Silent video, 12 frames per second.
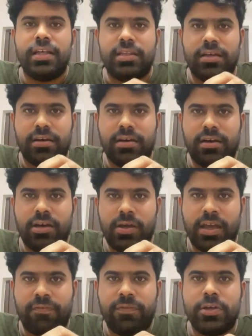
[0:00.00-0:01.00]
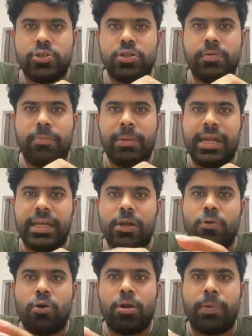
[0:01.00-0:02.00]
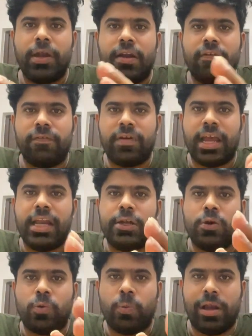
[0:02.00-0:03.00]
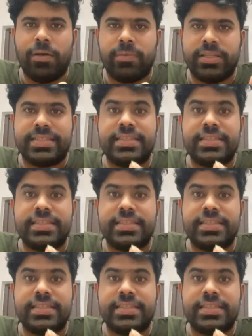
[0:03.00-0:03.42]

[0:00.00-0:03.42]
The effort should be maintained over a period of 9 to 12 months.